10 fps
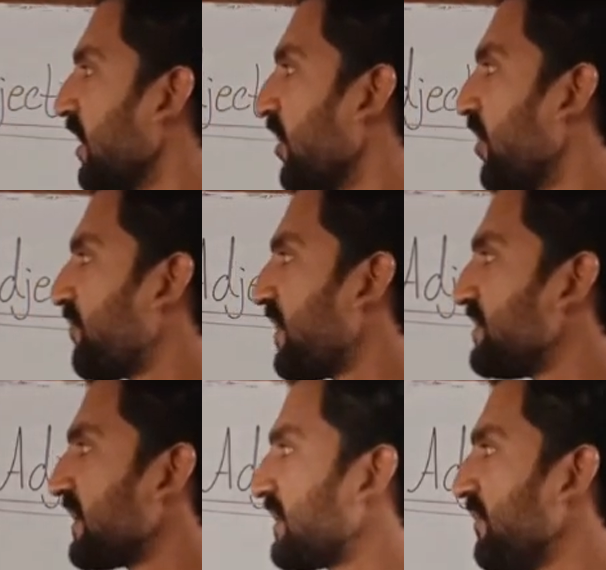of
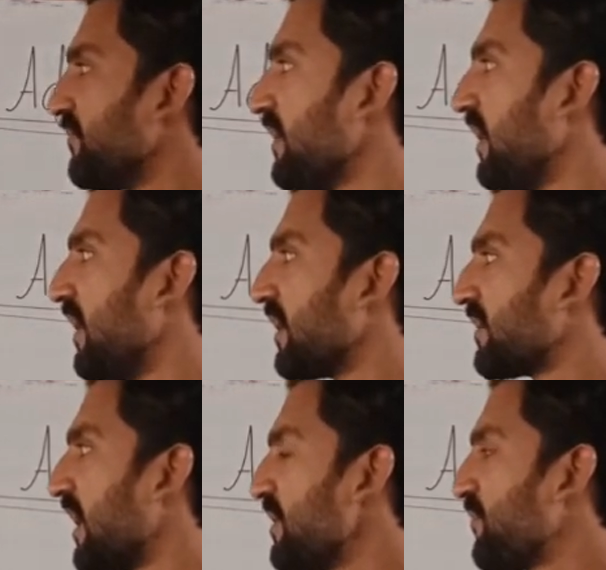adjectives. A
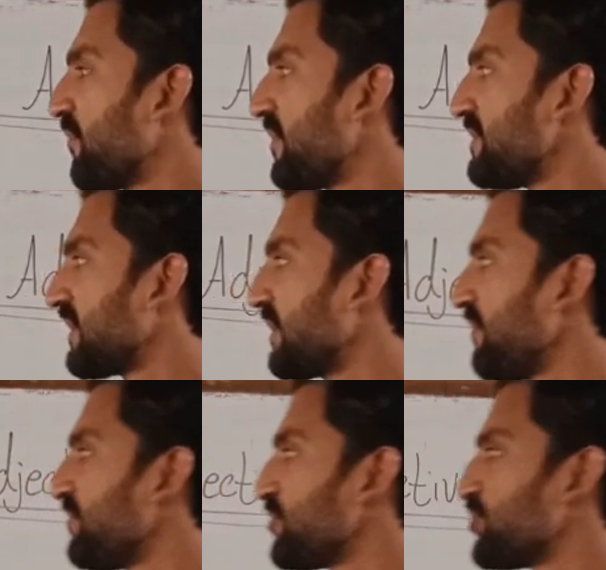type of
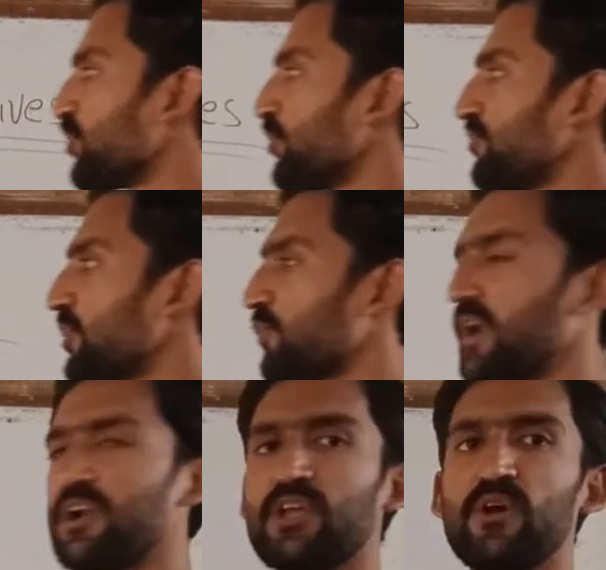adjective which shows the
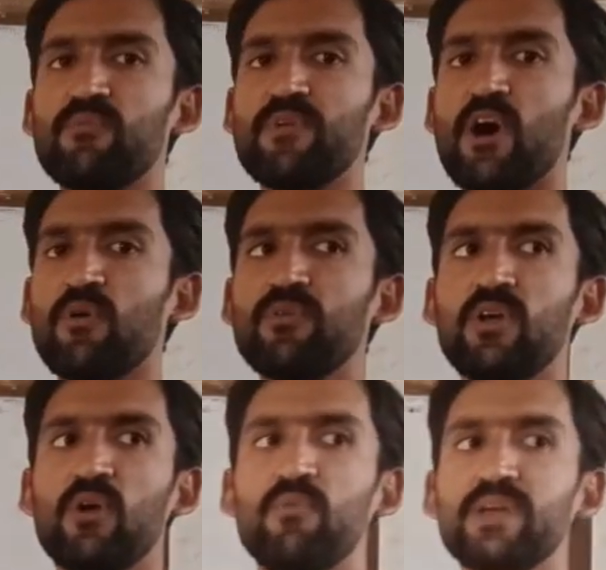quality of
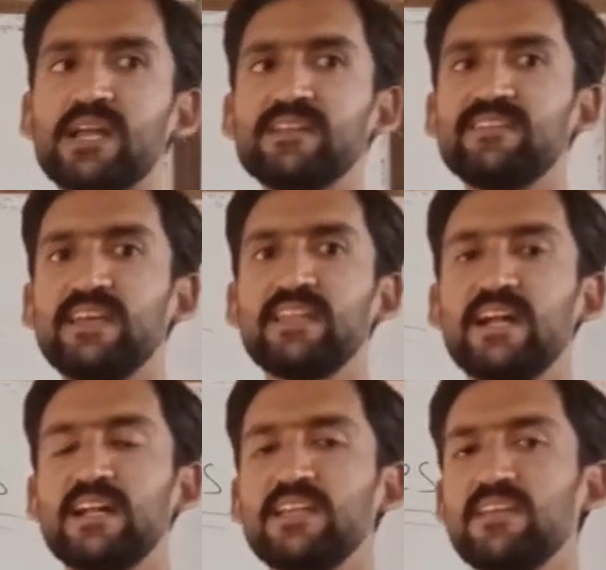noun. We can say
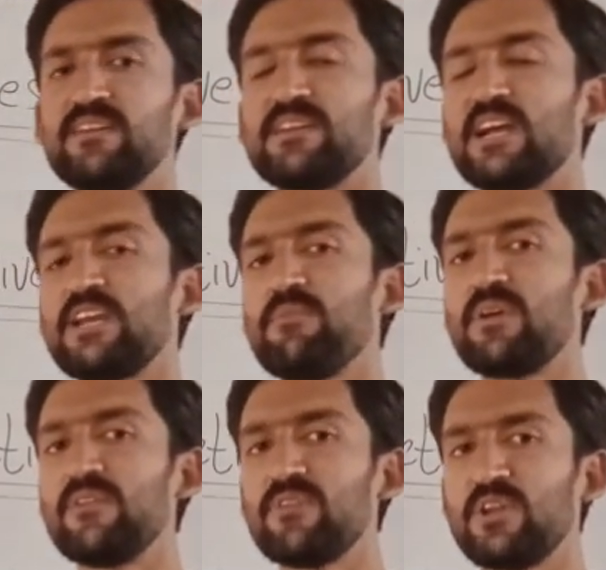that these adjectives
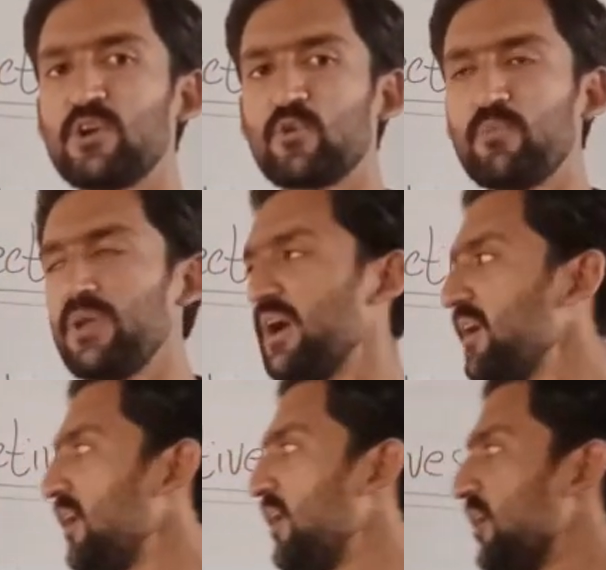considered to be
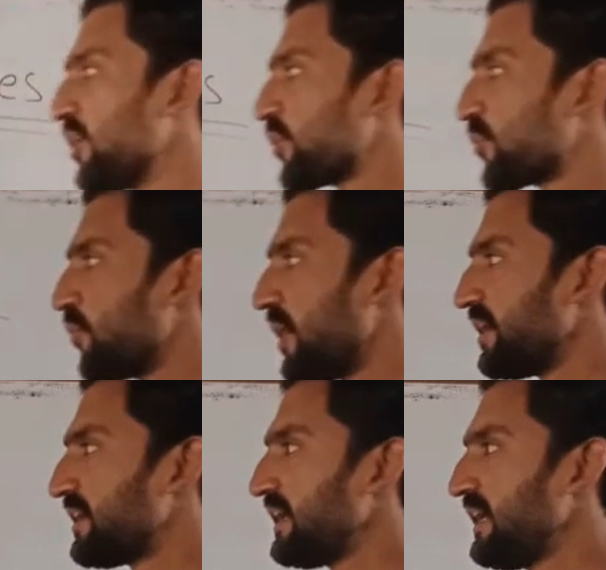a
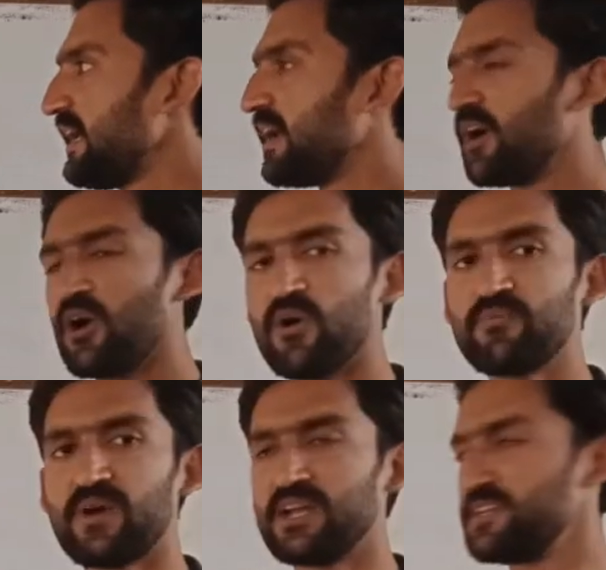quality
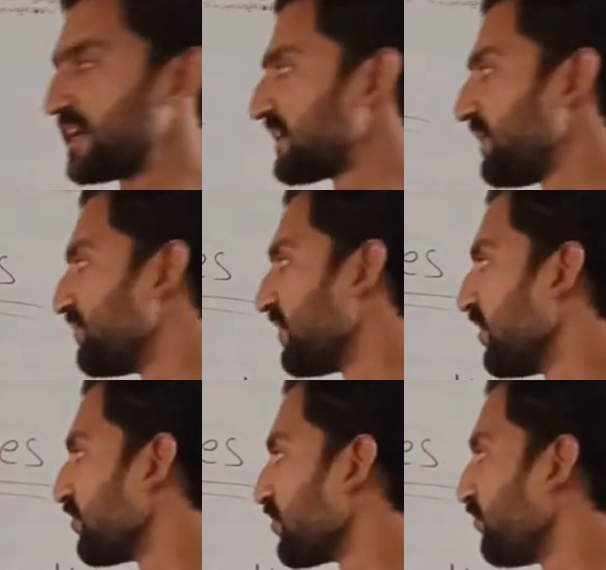of adjectives.
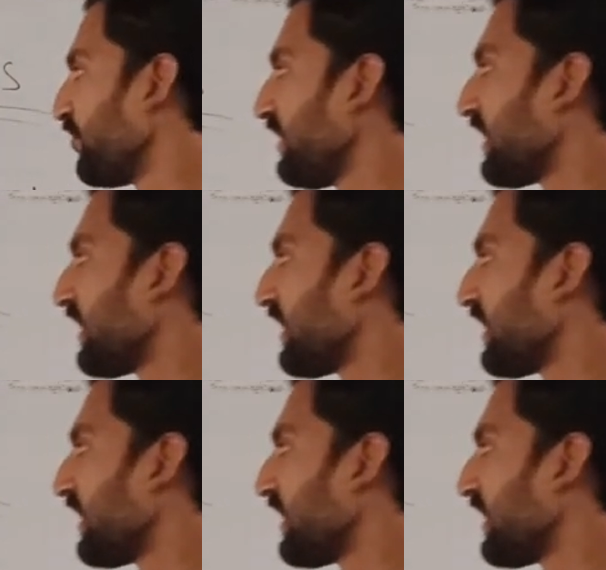So we